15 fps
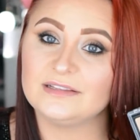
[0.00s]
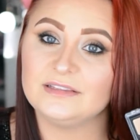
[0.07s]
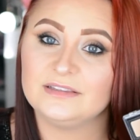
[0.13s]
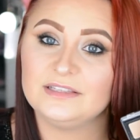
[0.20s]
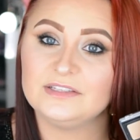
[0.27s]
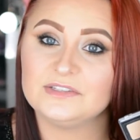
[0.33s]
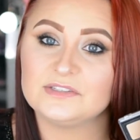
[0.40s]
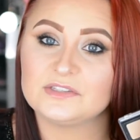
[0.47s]
that
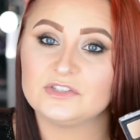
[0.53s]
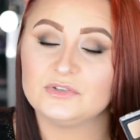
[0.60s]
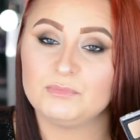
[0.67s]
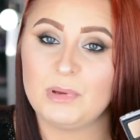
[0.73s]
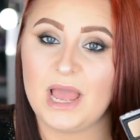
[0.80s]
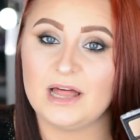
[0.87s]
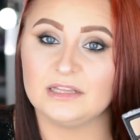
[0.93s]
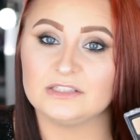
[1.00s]
these
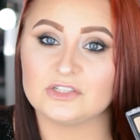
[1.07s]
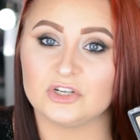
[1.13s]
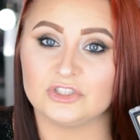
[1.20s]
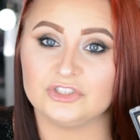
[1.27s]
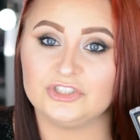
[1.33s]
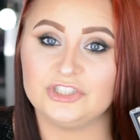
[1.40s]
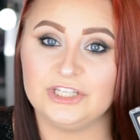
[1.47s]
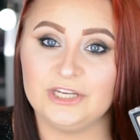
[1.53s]
palettes are
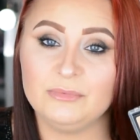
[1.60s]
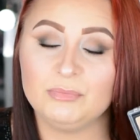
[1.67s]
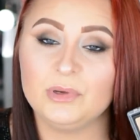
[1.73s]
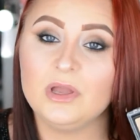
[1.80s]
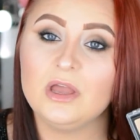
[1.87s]
cheap,